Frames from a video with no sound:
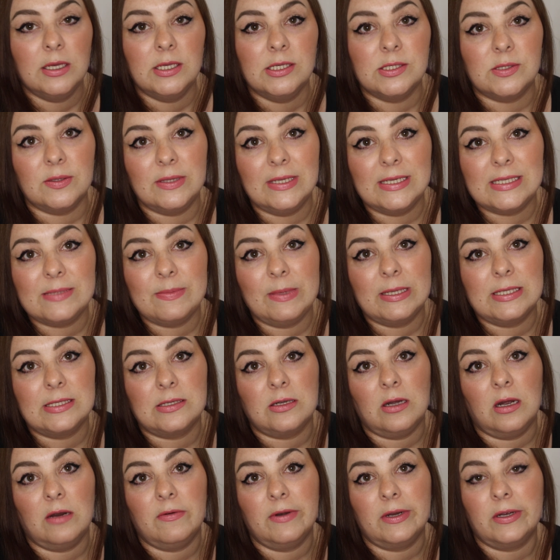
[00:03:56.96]
So this
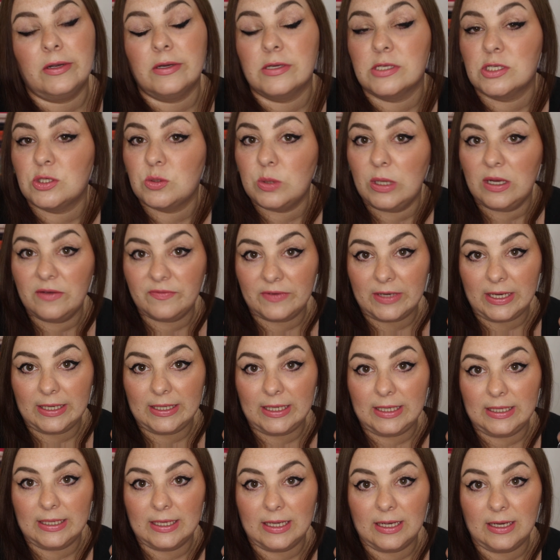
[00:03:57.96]
mascara costs
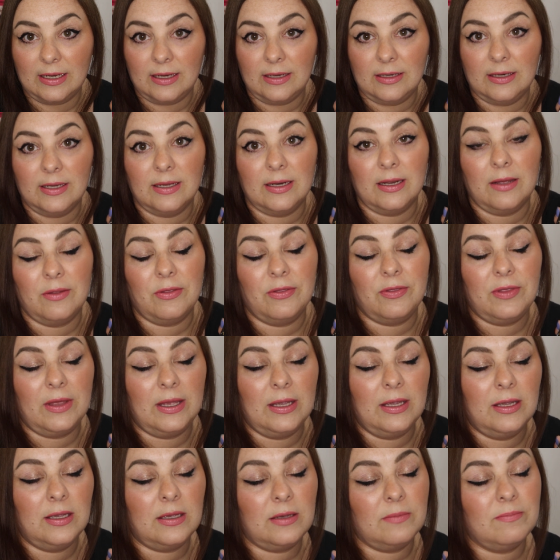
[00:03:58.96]
£12.99 and I
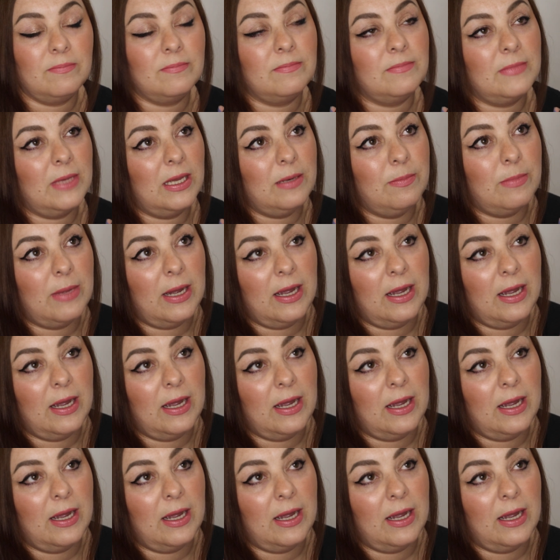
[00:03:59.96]
think in